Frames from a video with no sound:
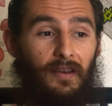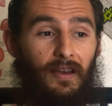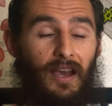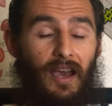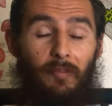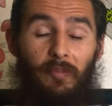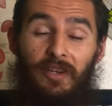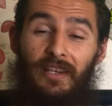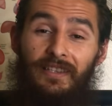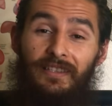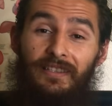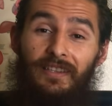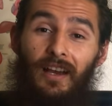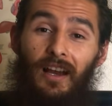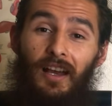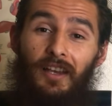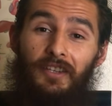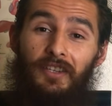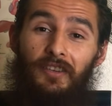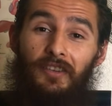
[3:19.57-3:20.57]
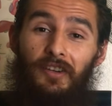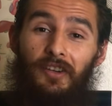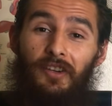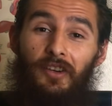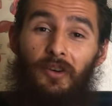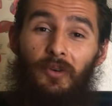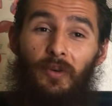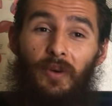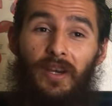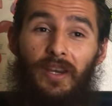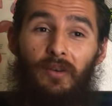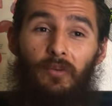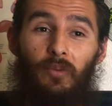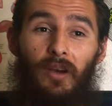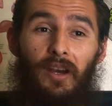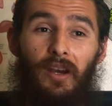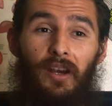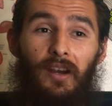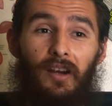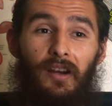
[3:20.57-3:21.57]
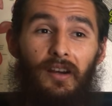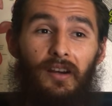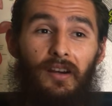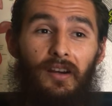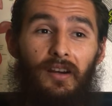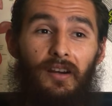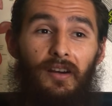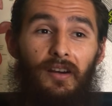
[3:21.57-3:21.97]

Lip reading: I mean, it's gotten to the degree where